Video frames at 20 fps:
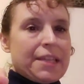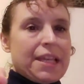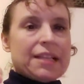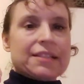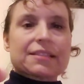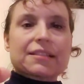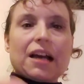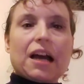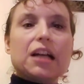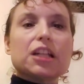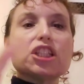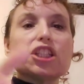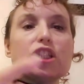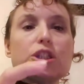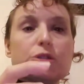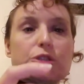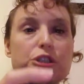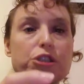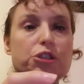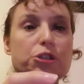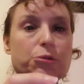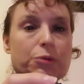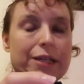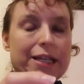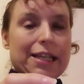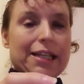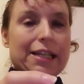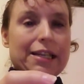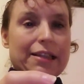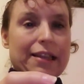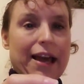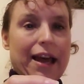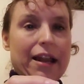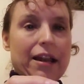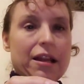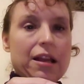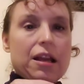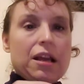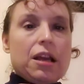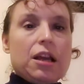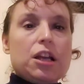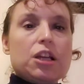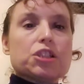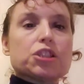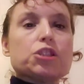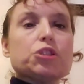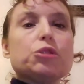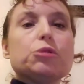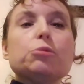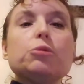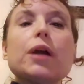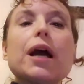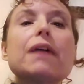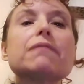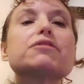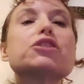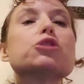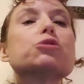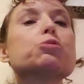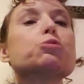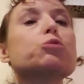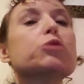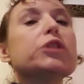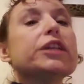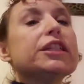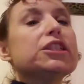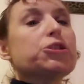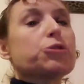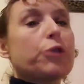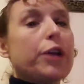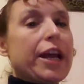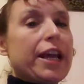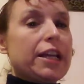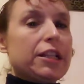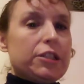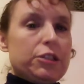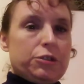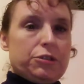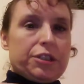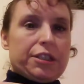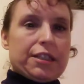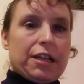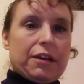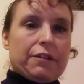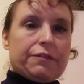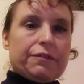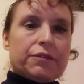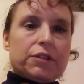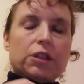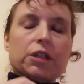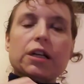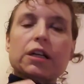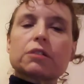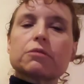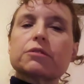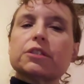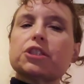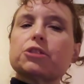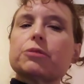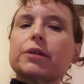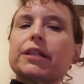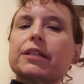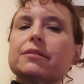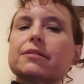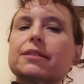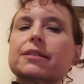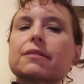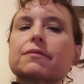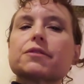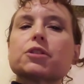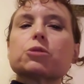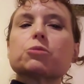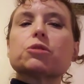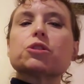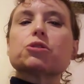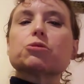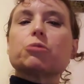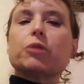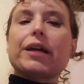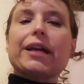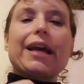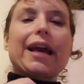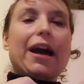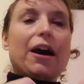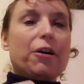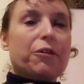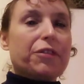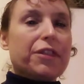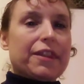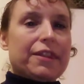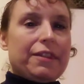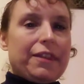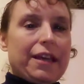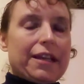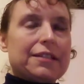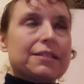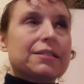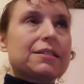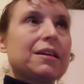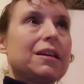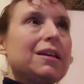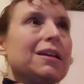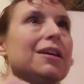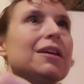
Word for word: It's gotten used to you eating that. So you have to retrain yourself. You got to retrain yourself to enjoy healthy things.